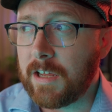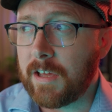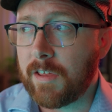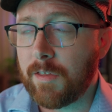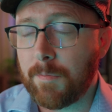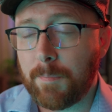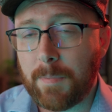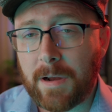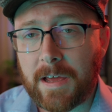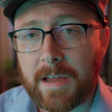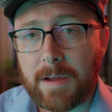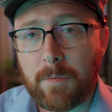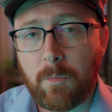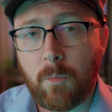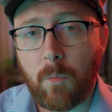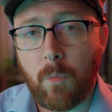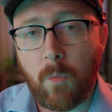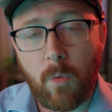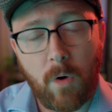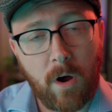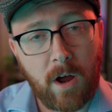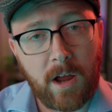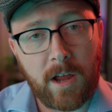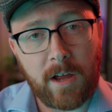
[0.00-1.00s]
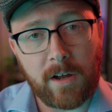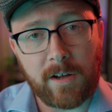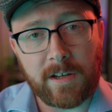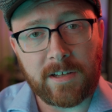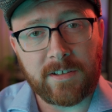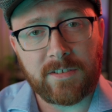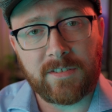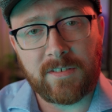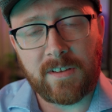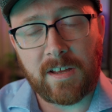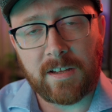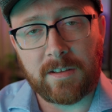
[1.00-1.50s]
explain why I
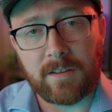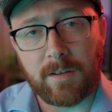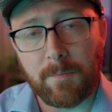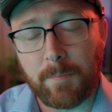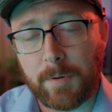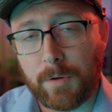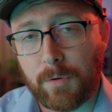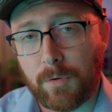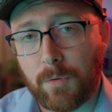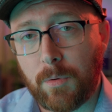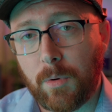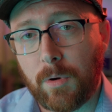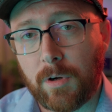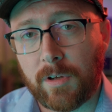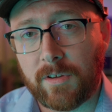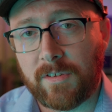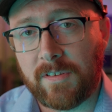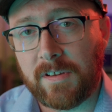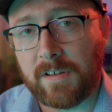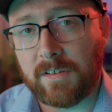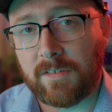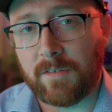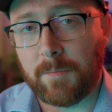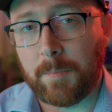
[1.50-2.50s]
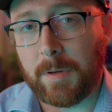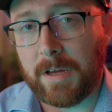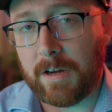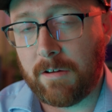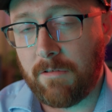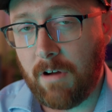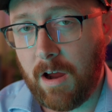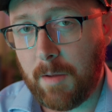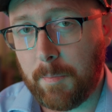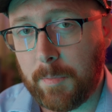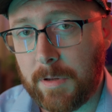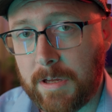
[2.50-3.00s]
said the build quality is a bit
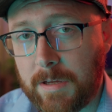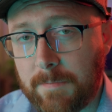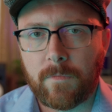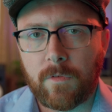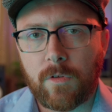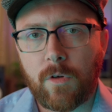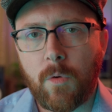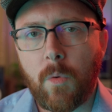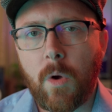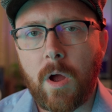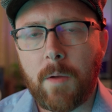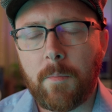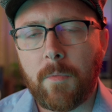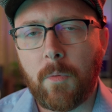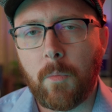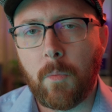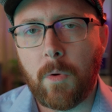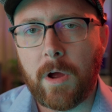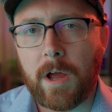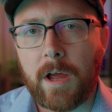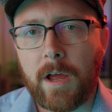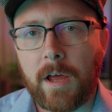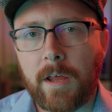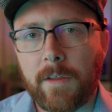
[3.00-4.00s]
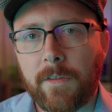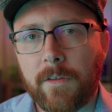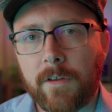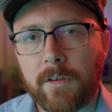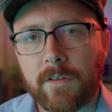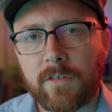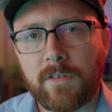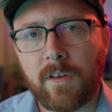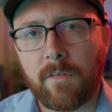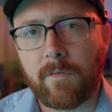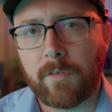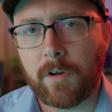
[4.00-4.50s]
crappy. So I'm aware that
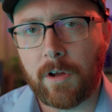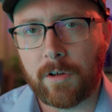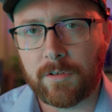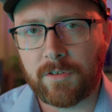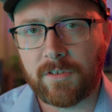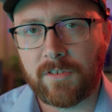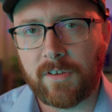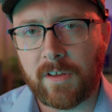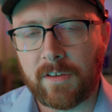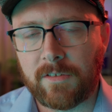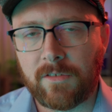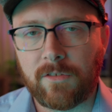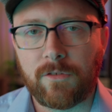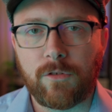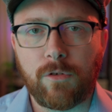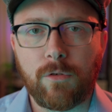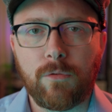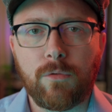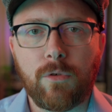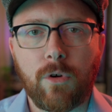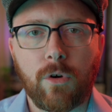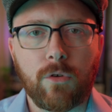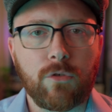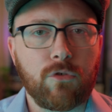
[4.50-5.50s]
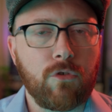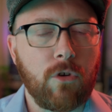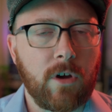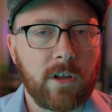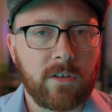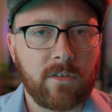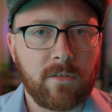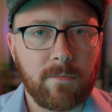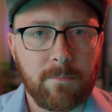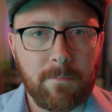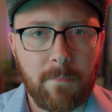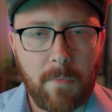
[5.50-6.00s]
7artisans do not try
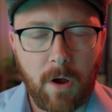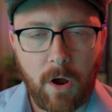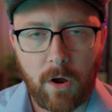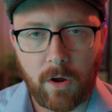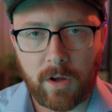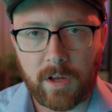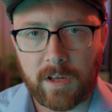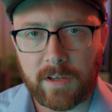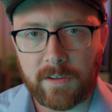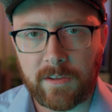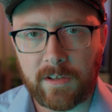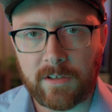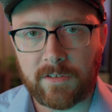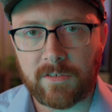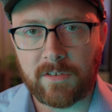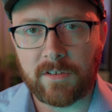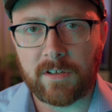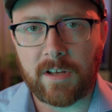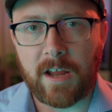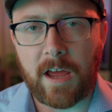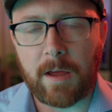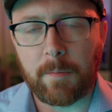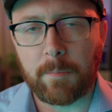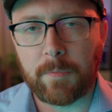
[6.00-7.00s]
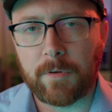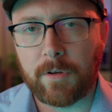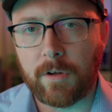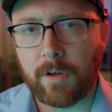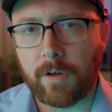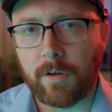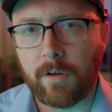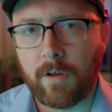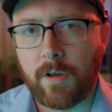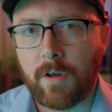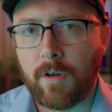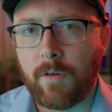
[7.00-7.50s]
to market this
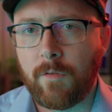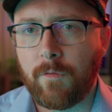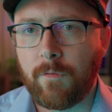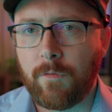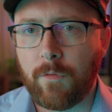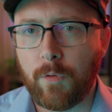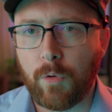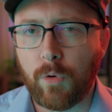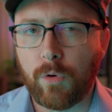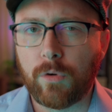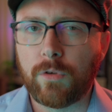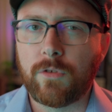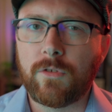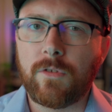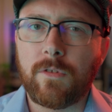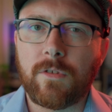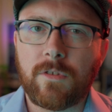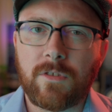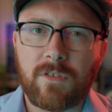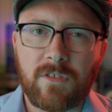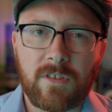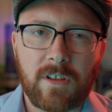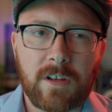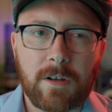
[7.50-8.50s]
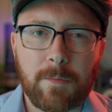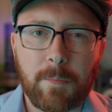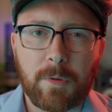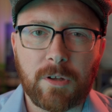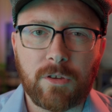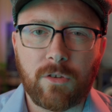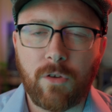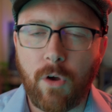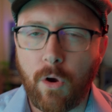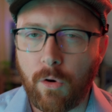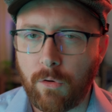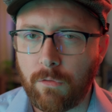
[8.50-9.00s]
adapter for
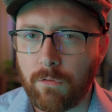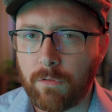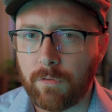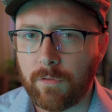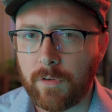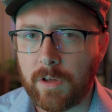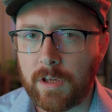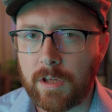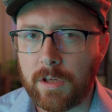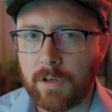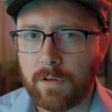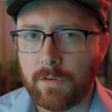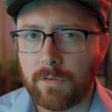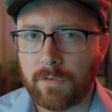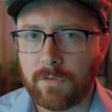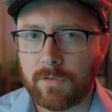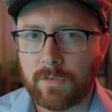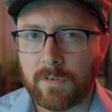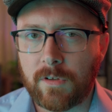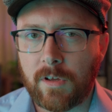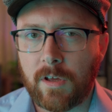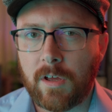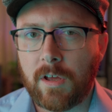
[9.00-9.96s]
cinematography use,